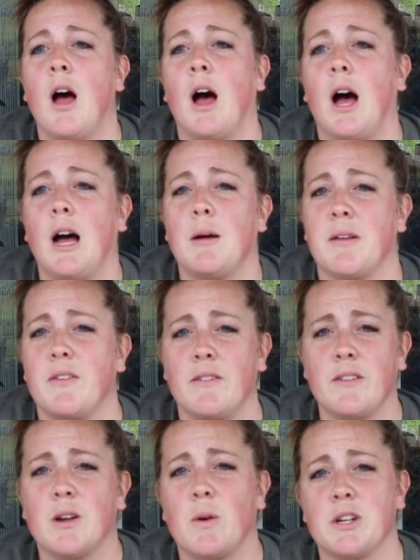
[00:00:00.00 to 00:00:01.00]
if you
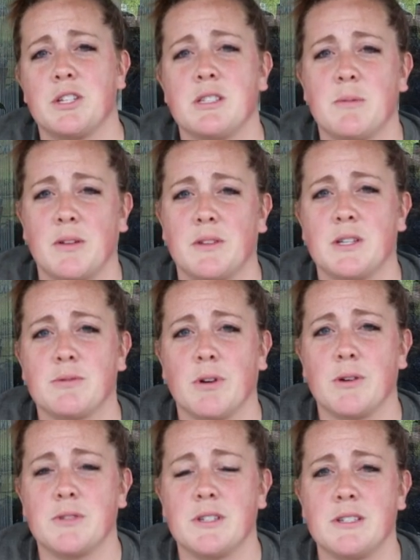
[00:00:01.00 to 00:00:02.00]
have any questions about these
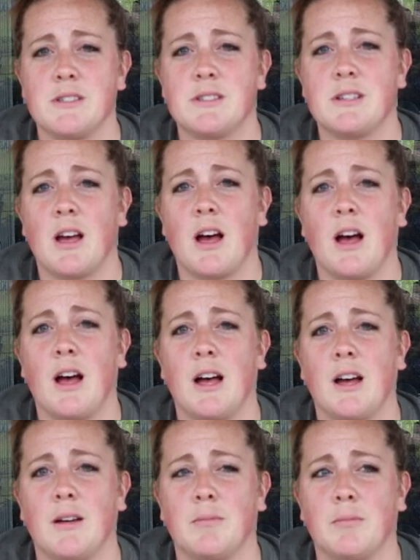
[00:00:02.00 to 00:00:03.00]
roses,
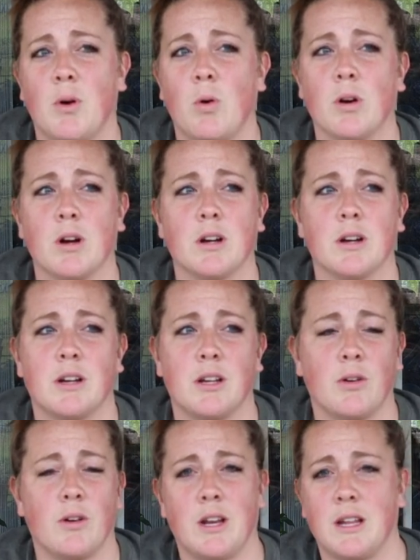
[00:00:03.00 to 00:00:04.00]
or you
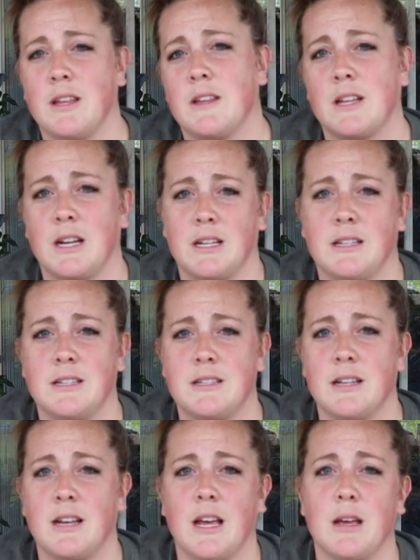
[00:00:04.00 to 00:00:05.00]
know, anything that I did
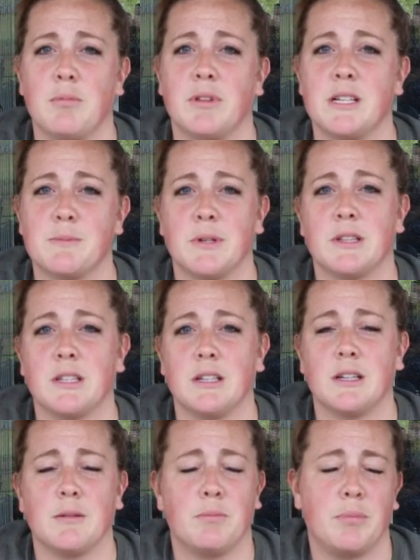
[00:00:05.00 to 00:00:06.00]
today, please put
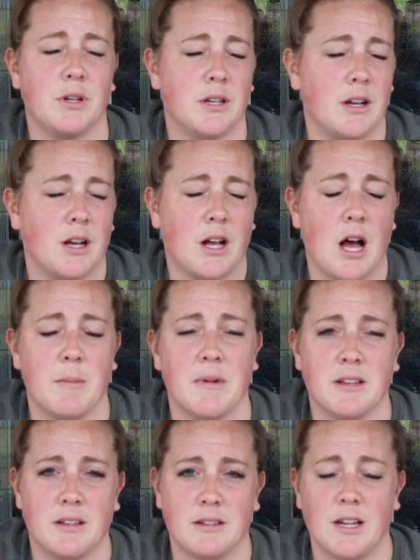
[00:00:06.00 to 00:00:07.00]
a
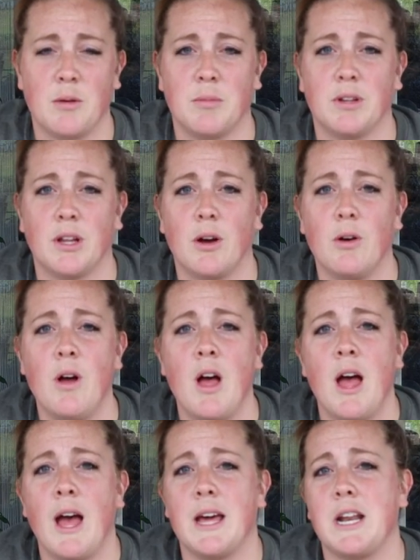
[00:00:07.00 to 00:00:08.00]
comment down below,
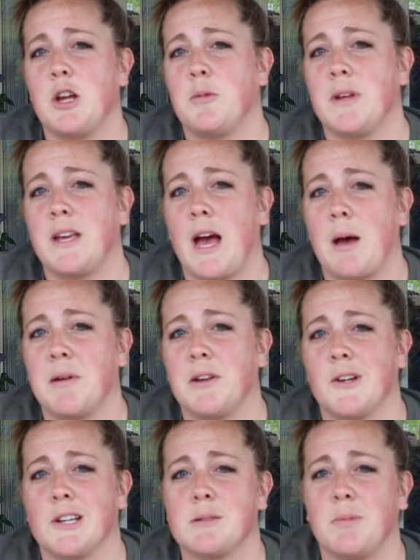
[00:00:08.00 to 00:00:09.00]
and I would be happy
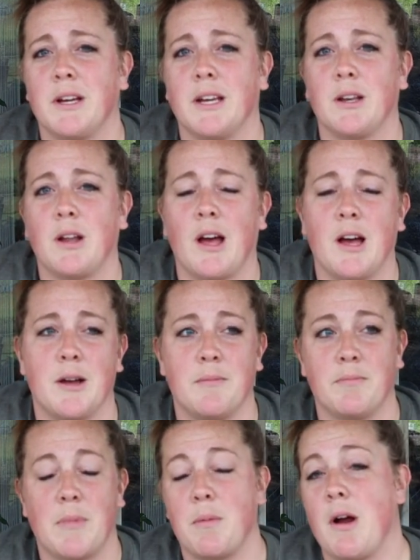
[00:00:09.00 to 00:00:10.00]
to explain
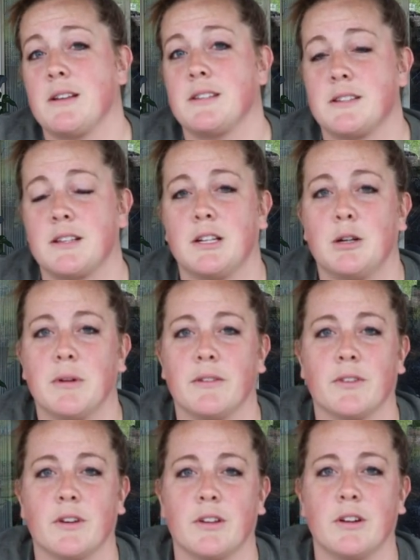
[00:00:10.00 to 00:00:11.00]
my process a little bit
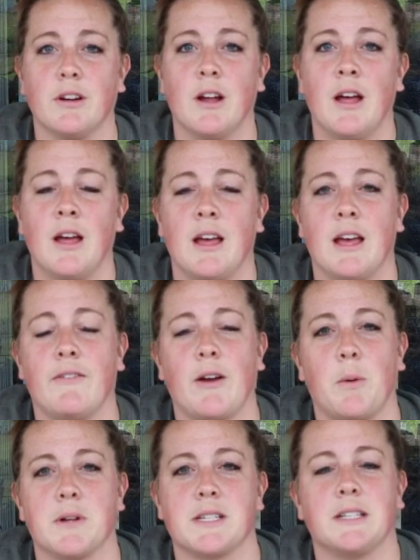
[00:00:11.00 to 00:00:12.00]
further if
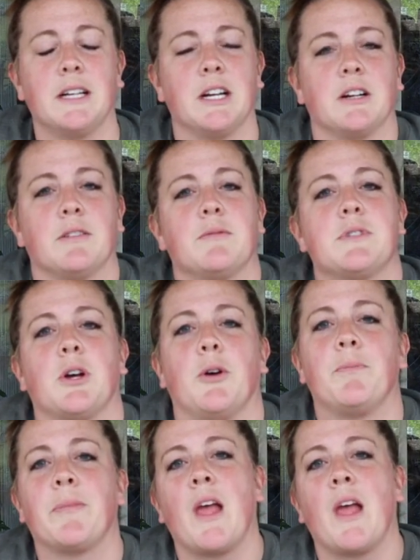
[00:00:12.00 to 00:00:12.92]
I wasn't clear. So